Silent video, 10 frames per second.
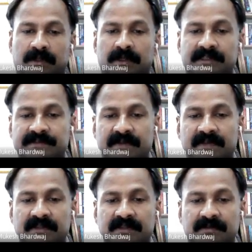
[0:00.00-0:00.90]
its
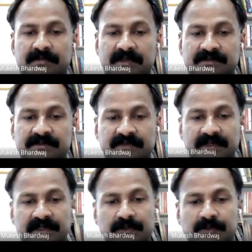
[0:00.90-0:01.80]
wavelength must fit
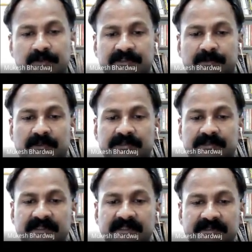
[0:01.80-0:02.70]
into a small
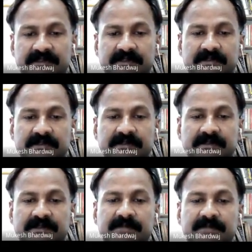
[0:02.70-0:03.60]
space.
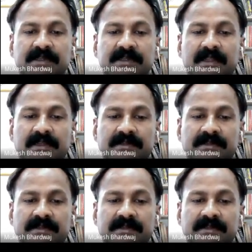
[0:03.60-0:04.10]
something like